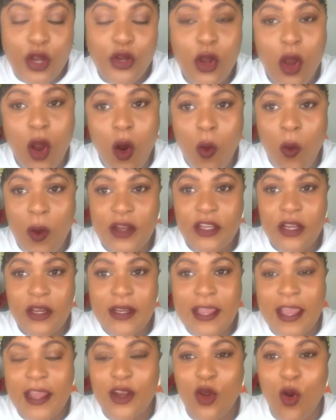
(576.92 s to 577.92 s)
Now when you're
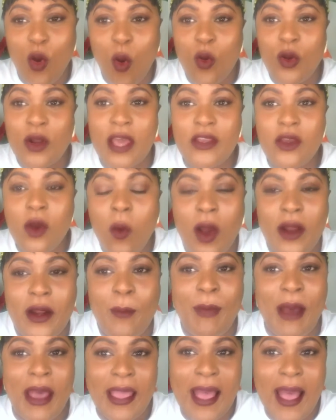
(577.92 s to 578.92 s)
getting older, you want
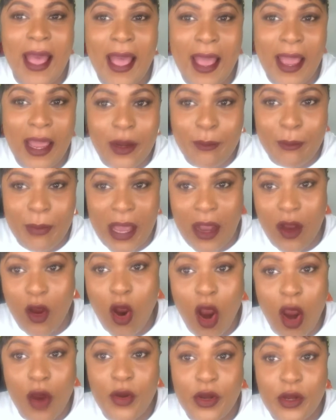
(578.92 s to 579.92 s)
to buy a handbag
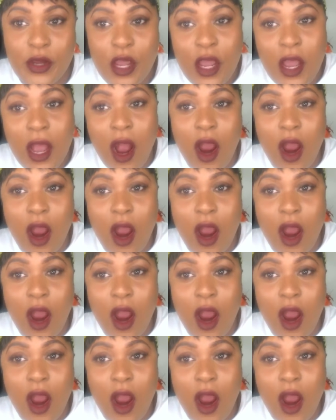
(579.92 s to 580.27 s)
or